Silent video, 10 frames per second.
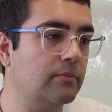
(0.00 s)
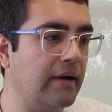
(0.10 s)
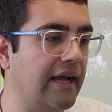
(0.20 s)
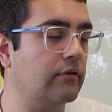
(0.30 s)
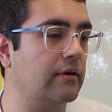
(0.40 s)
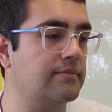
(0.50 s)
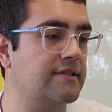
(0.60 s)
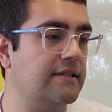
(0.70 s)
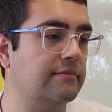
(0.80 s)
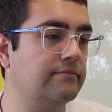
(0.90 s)

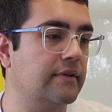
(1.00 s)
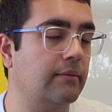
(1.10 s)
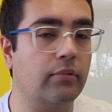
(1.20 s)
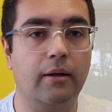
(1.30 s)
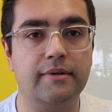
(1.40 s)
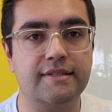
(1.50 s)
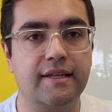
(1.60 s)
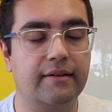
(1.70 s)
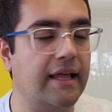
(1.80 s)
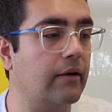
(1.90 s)
Bankruptcy. Probably
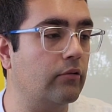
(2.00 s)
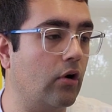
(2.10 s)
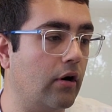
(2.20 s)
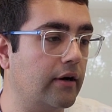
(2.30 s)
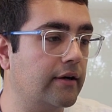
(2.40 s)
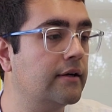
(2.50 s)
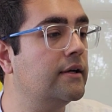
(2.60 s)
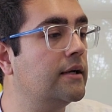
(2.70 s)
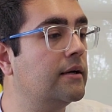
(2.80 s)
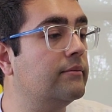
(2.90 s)
said that wrong.
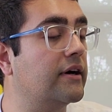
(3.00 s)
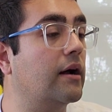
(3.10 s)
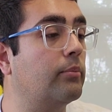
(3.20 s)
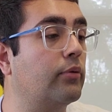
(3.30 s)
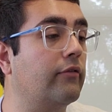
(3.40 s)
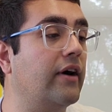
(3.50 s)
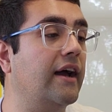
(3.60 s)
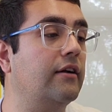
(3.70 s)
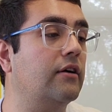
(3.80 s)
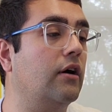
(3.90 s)
But a
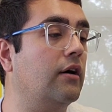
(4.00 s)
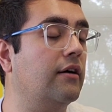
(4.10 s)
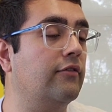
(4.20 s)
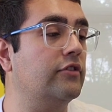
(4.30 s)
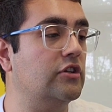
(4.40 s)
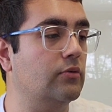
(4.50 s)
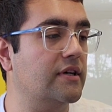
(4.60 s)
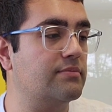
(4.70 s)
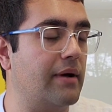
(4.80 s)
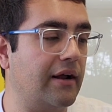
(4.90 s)
provider of
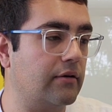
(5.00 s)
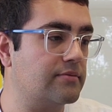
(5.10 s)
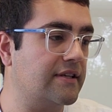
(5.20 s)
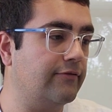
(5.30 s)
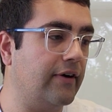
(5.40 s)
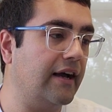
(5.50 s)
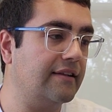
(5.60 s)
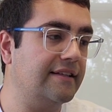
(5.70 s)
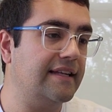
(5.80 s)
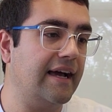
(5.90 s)
US bankruptcy
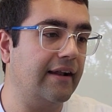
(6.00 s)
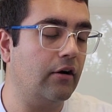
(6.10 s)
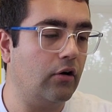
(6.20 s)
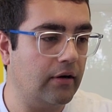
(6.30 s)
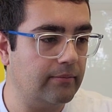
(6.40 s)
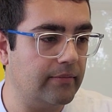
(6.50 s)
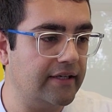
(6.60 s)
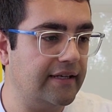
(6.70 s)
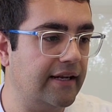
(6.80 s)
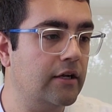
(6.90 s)
filing data on
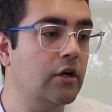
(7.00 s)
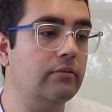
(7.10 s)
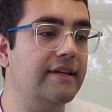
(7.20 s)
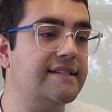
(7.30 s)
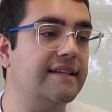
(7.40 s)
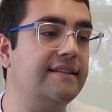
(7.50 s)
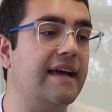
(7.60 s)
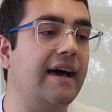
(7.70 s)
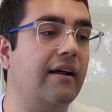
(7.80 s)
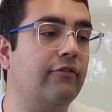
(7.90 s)
Monday. Recent
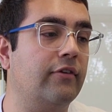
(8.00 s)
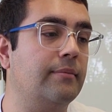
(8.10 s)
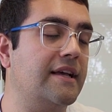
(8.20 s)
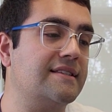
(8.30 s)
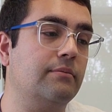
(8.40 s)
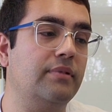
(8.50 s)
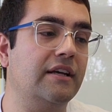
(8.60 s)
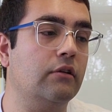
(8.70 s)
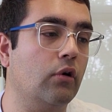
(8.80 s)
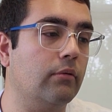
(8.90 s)
data from S&P
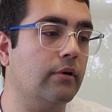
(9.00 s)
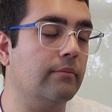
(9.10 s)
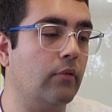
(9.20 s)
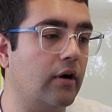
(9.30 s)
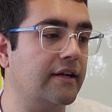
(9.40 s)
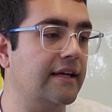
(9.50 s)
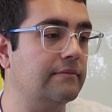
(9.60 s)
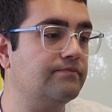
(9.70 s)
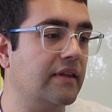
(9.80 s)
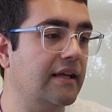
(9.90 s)
Global
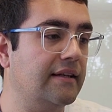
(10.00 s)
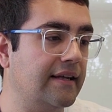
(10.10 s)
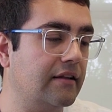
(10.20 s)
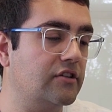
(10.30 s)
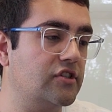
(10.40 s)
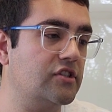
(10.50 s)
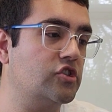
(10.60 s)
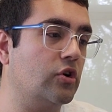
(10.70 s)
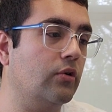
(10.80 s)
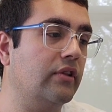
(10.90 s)
Market Intelligence
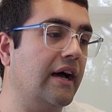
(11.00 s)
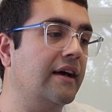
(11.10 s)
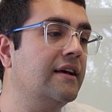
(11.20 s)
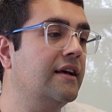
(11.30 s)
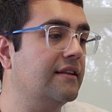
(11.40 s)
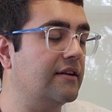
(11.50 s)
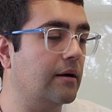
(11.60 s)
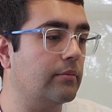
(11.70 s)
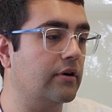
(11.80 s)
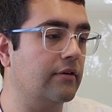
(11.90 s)
show that the
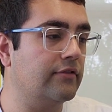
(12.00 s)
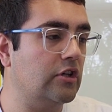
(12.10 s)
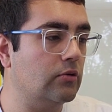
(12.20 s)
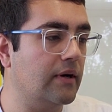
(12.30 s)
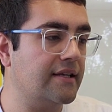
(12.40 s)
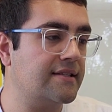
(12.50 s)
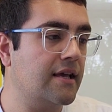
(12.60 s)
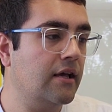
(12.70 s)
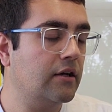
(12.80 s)
number of US